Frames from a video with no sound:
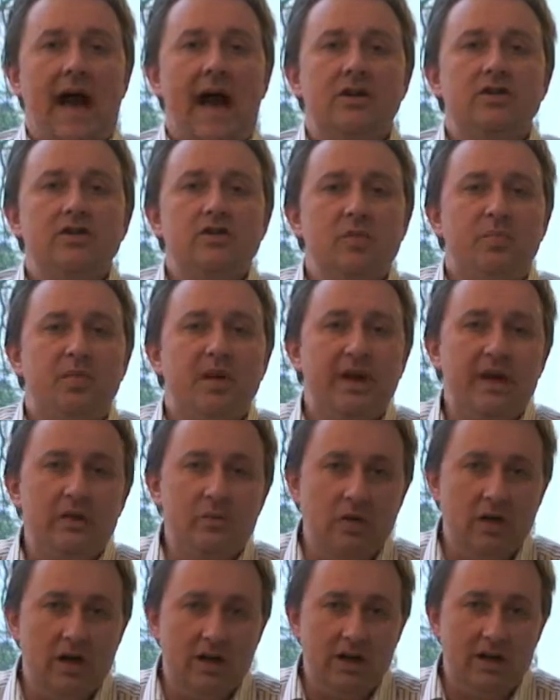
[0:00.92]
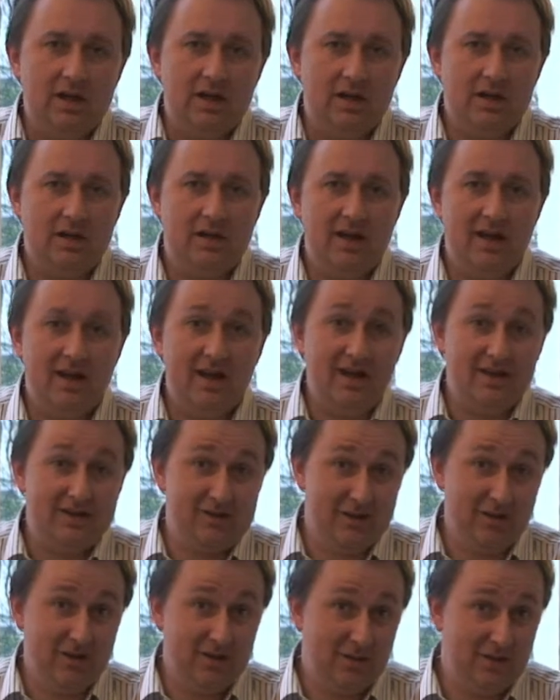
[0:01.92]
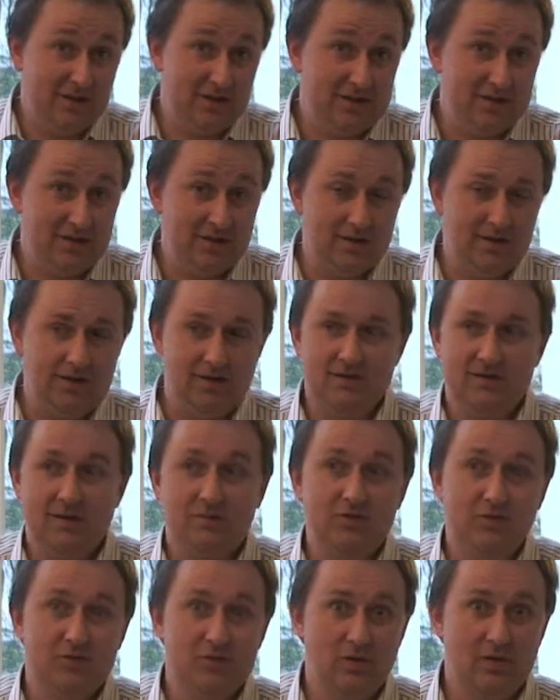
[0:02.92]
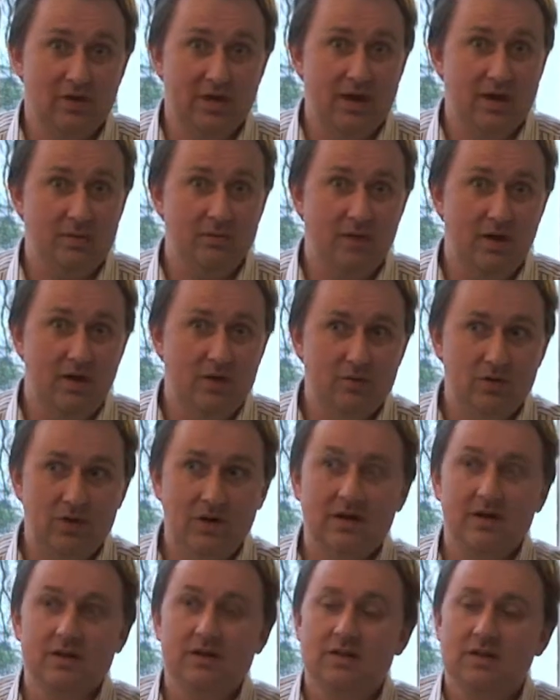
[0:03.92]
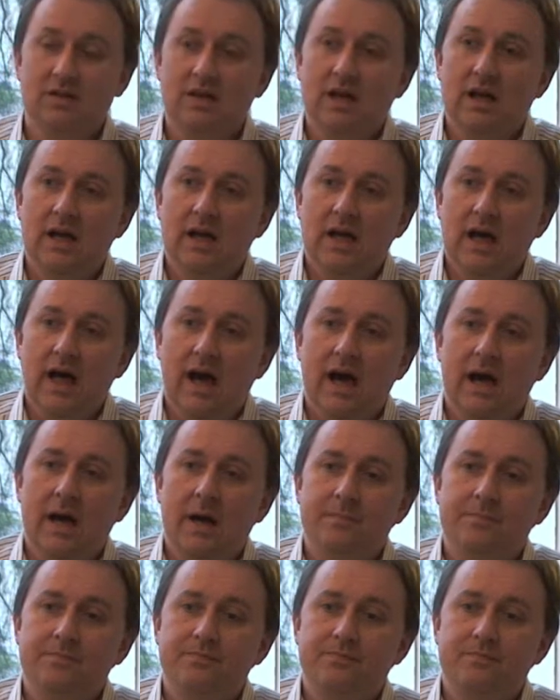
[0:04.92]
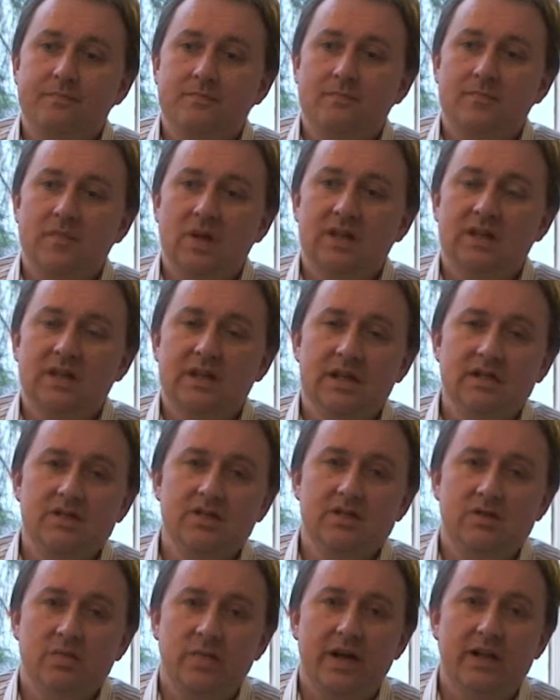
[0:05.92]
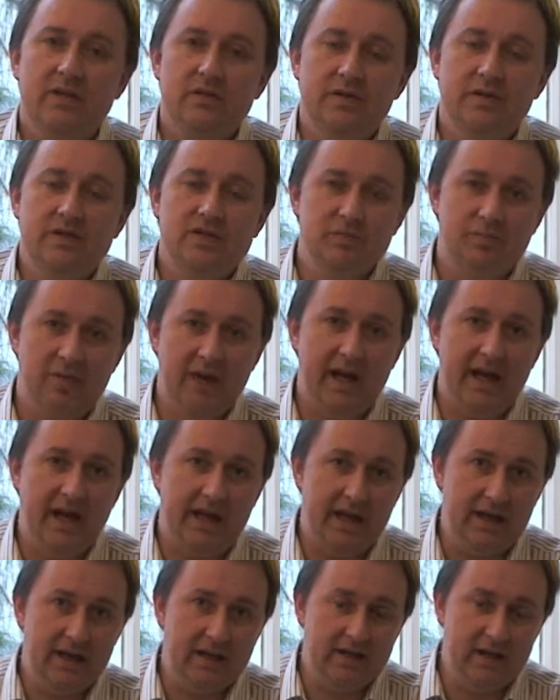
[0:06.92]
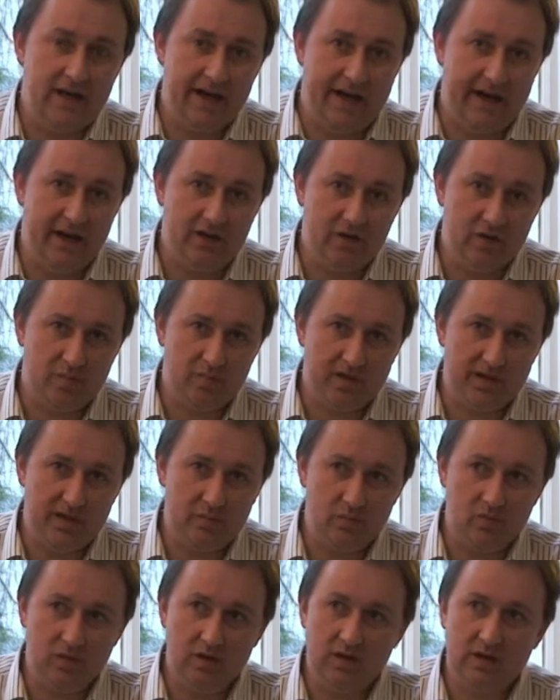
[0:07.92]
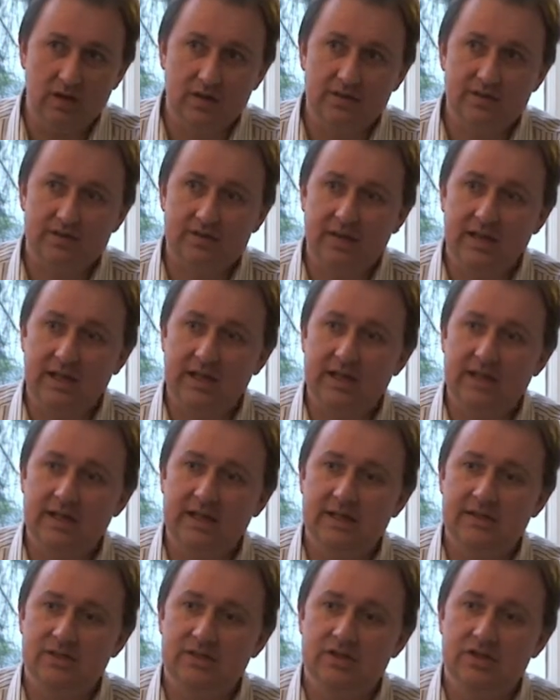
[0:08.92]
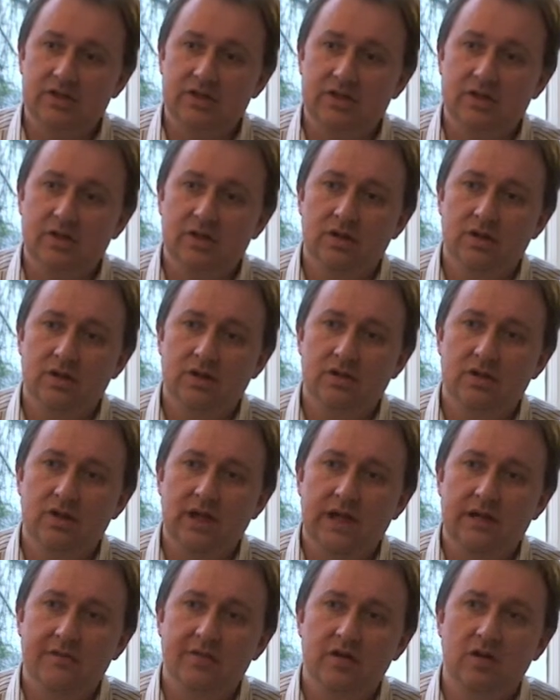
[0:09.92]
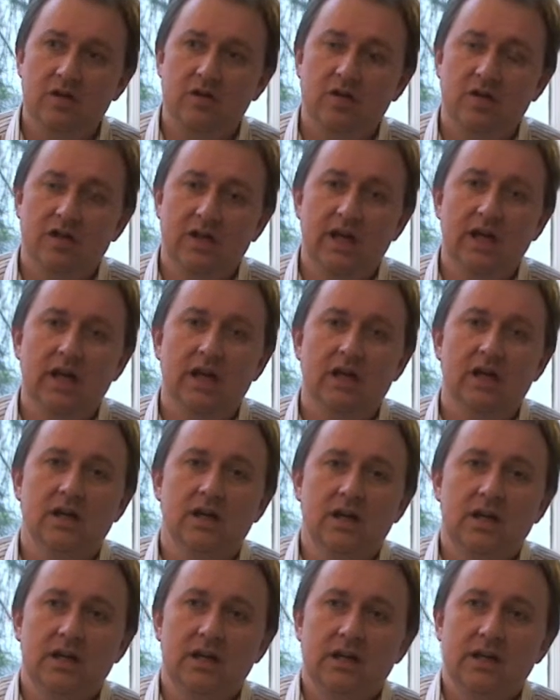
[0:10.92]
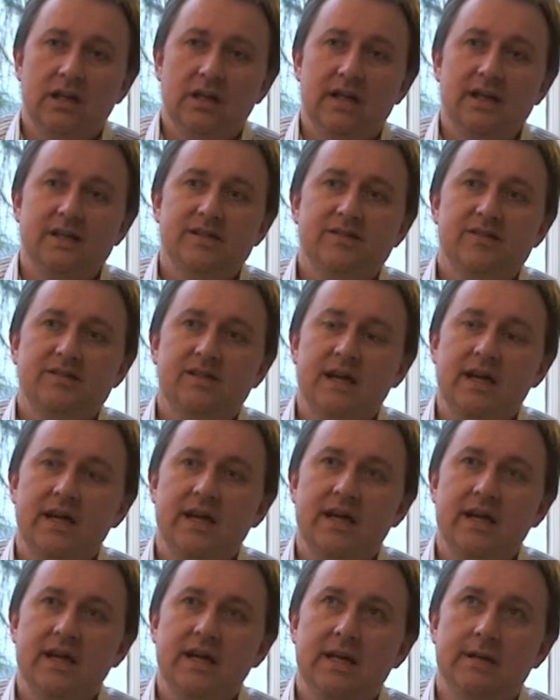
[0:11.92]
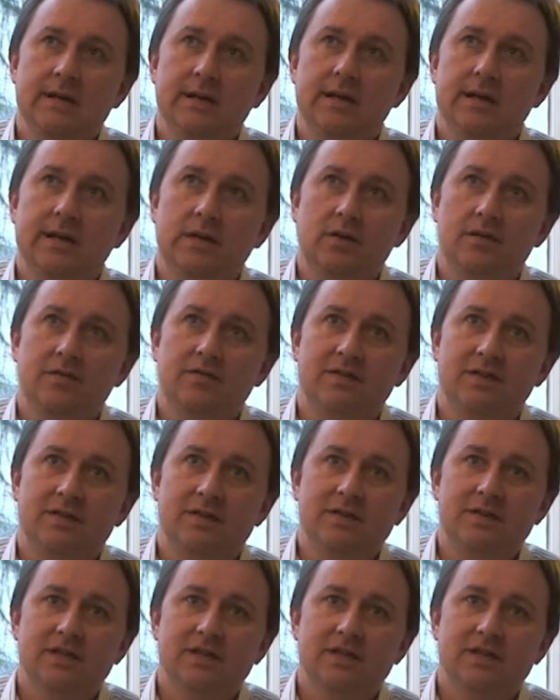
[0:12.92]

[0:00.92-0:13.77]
How does your brain work? Yeah, it's a good question. I sometimes wonder how mine works. Um, the easiest way to explain how your brain works is to, if you think, let's say, of